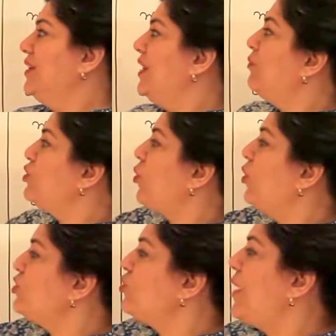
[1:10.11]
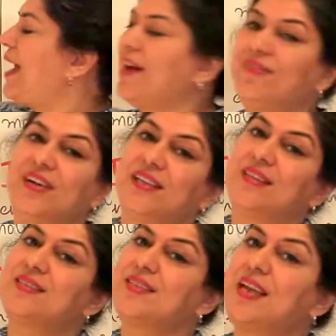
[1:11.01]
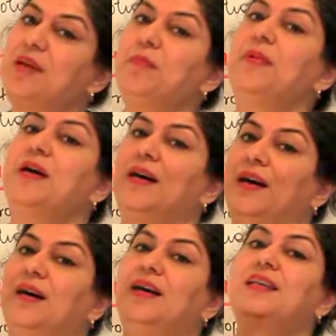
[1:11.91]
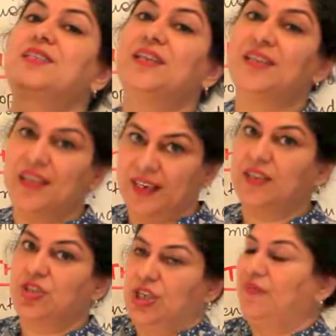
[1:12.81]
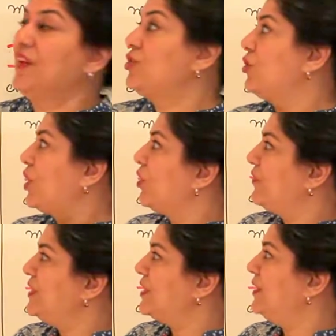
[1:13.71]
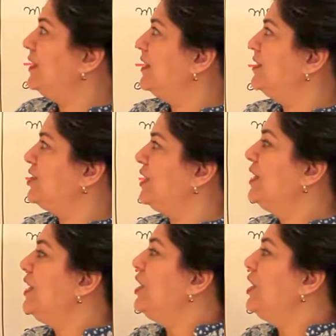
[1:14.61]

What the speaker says: They would also have the same internal energy, if we are talking of internal energy.